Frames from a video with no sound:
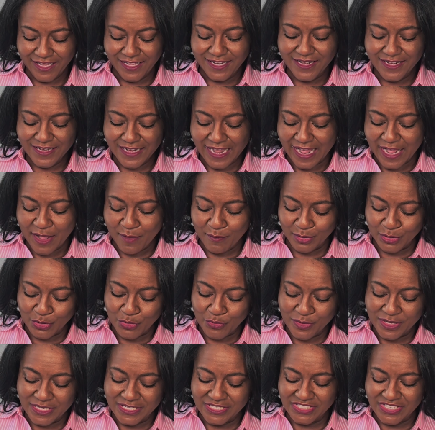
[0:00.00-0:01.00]
night
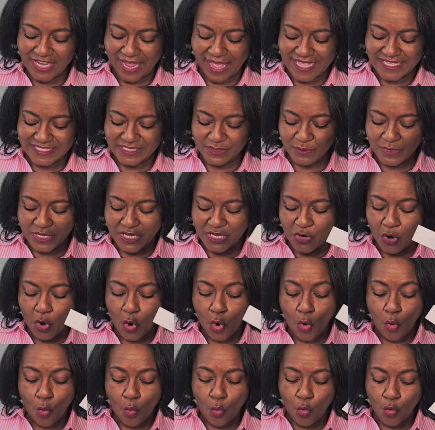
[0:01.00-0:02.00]
blooming jasmine,
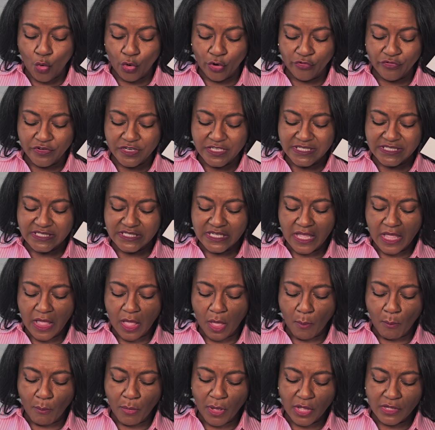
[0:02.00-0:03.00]
orris,
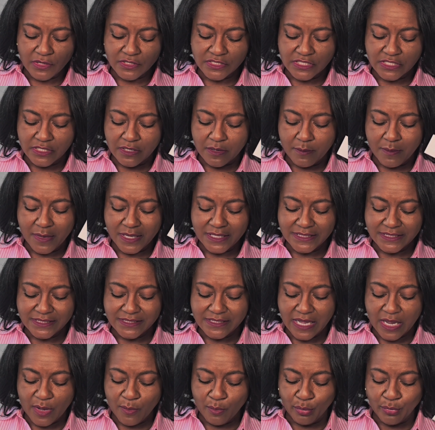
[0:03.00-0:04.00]
balsam,
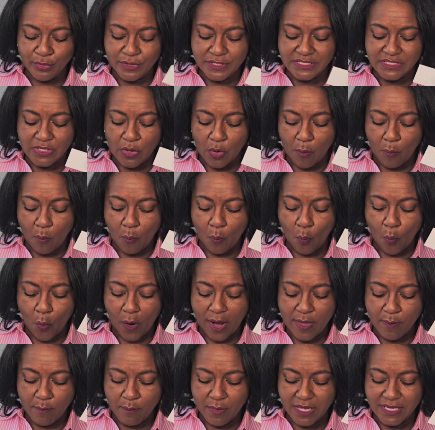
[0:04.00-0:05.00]
cypress,
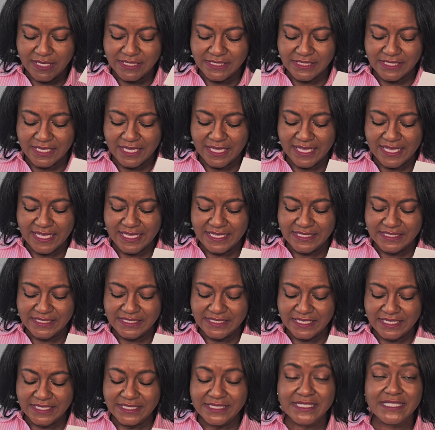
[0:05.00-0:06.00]
white musk,
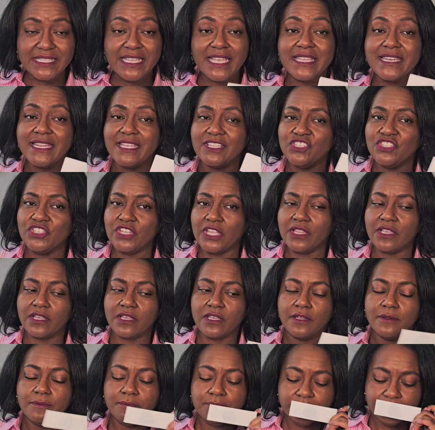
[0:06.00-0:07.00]
incense, and
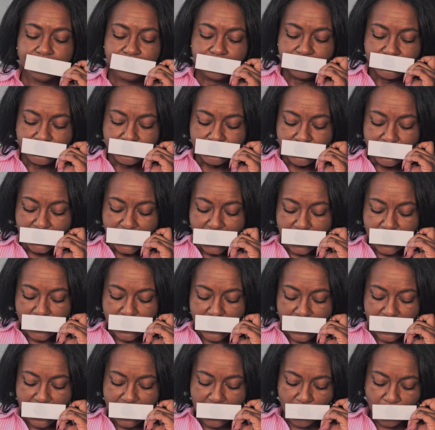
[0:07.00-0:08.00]
angelica.
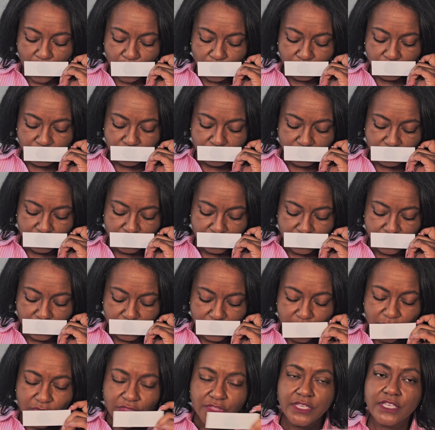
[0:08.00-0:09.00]
Now,
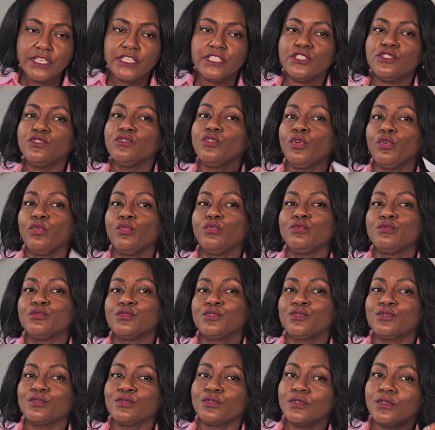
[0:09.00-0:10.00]
these
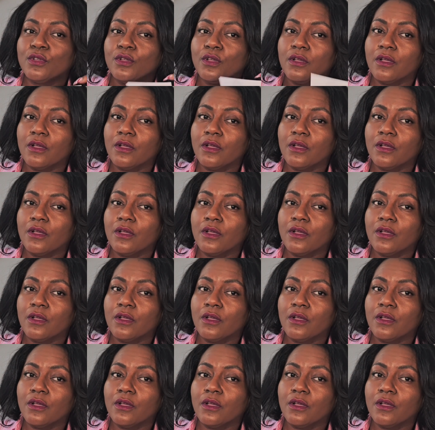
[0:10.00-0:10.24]
notes